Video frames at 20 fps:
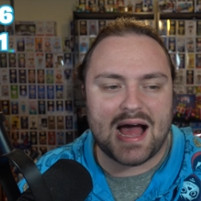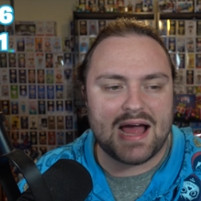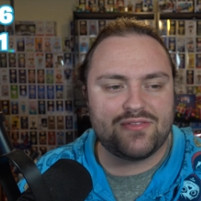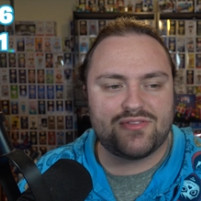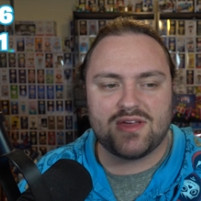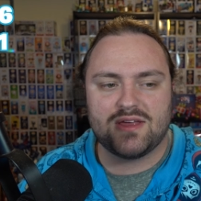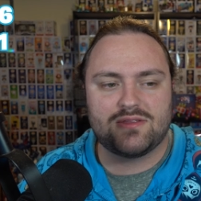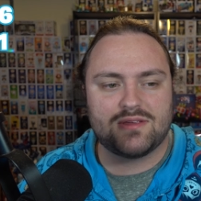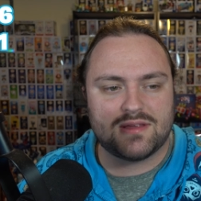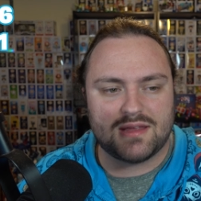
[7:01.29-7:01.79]
I
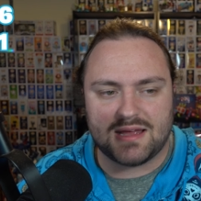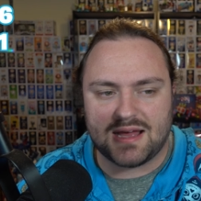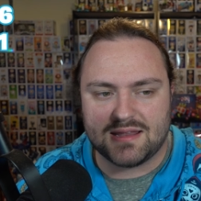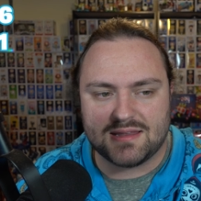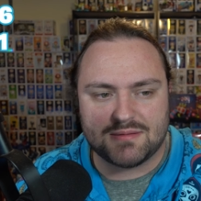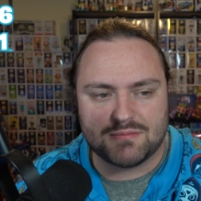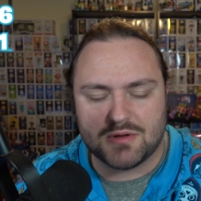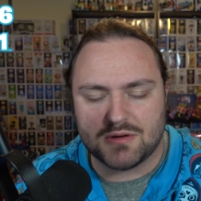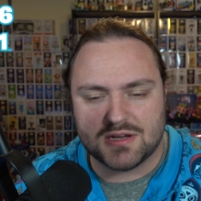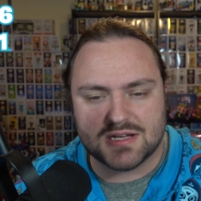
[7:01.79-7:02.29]
think I
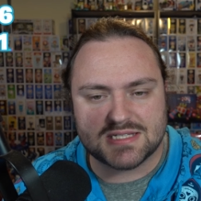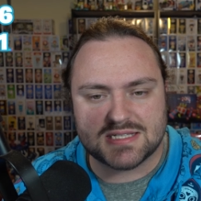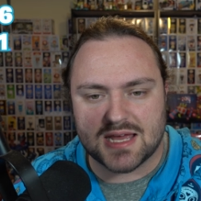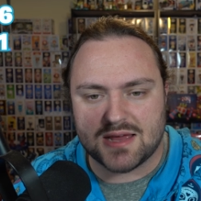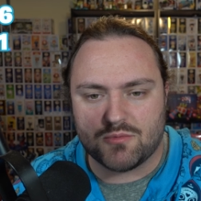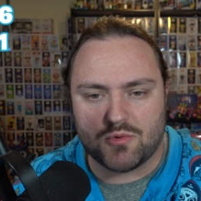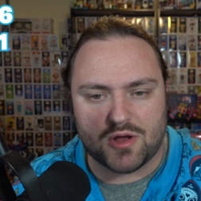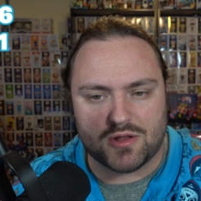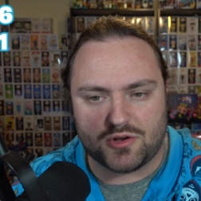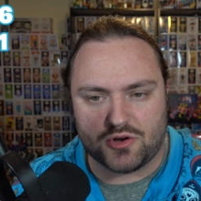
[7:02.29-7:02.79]
think I'm gonna
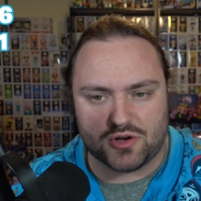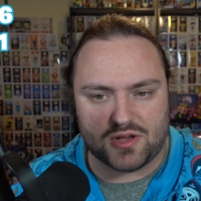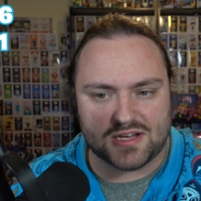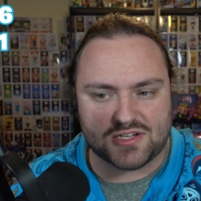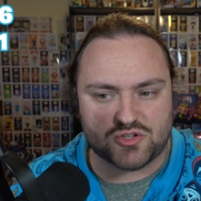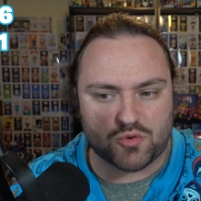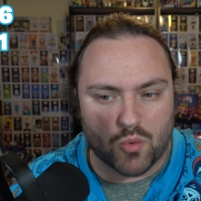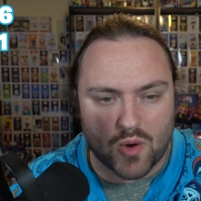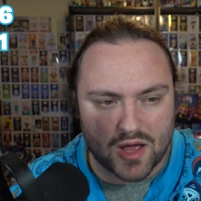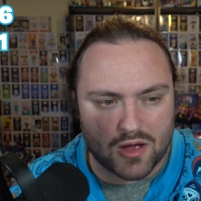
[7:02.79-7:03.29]
say what you're
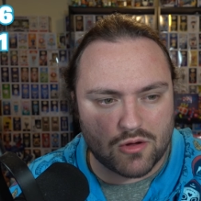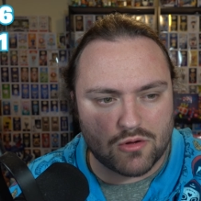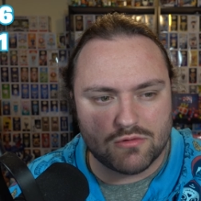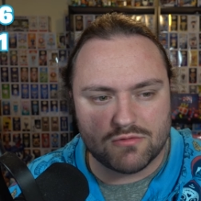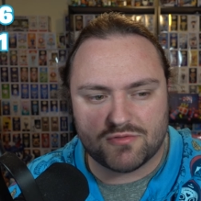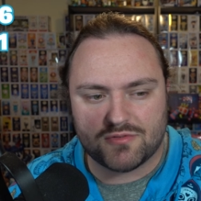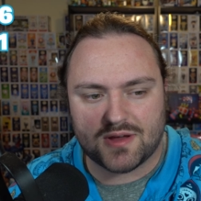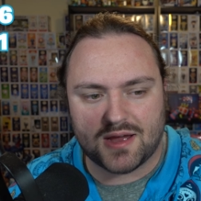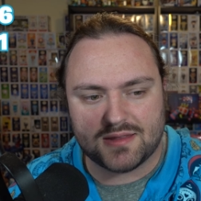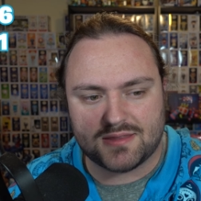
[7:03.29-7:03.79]
like
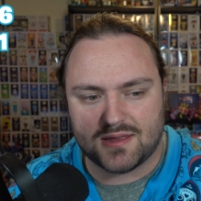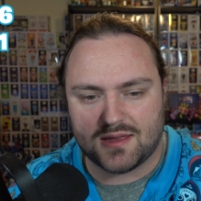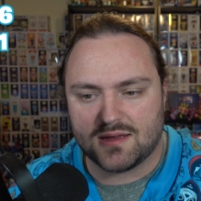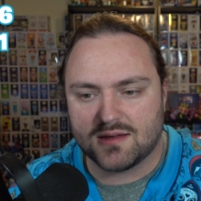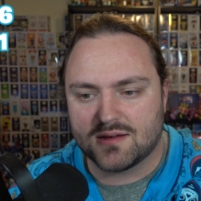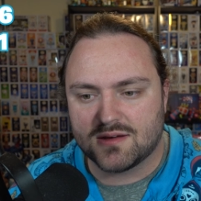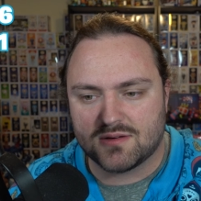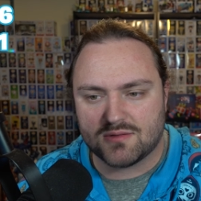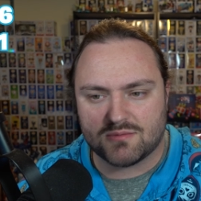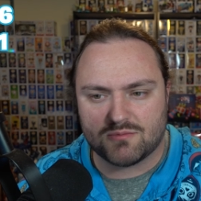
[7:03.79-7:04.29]
12. I
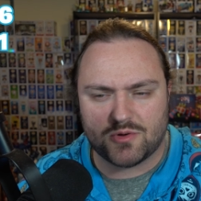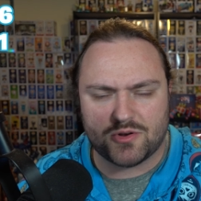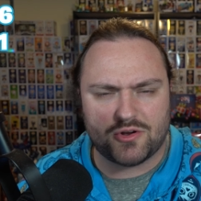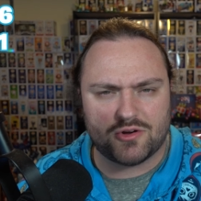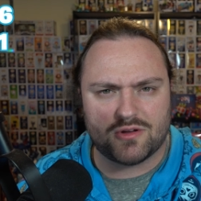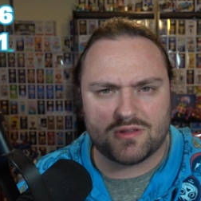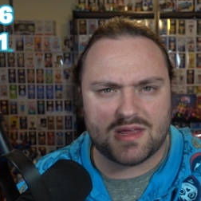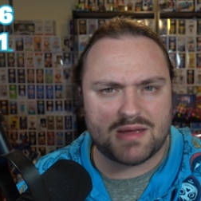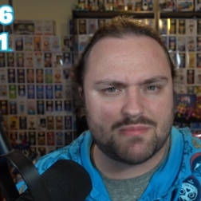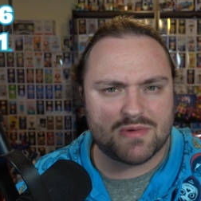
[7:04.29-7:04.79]
think when
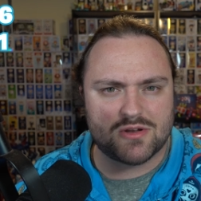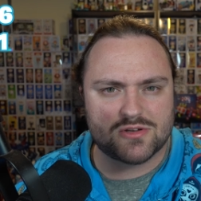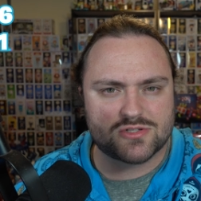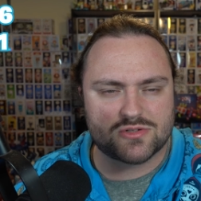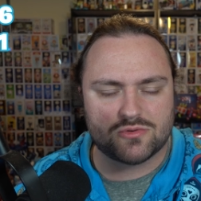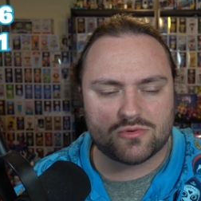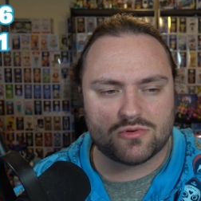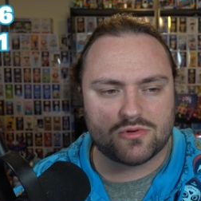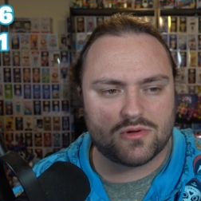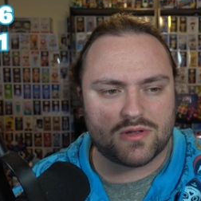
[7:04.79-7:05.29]
you're in like middle
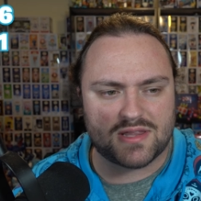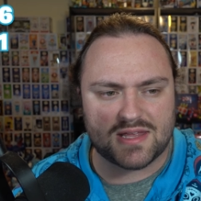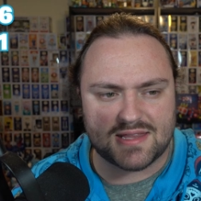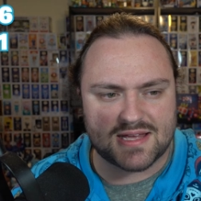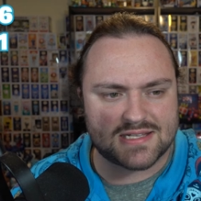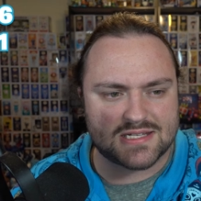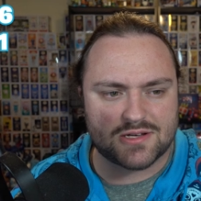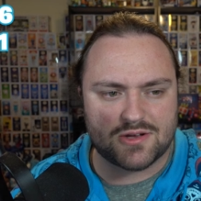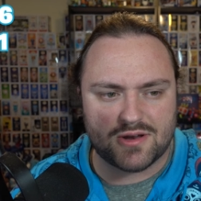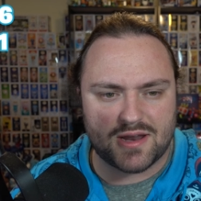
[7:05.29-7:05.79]
school, I think
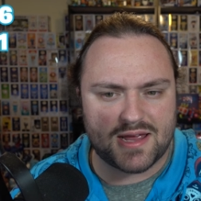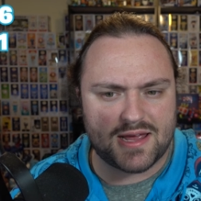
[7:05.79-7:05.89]
that's a good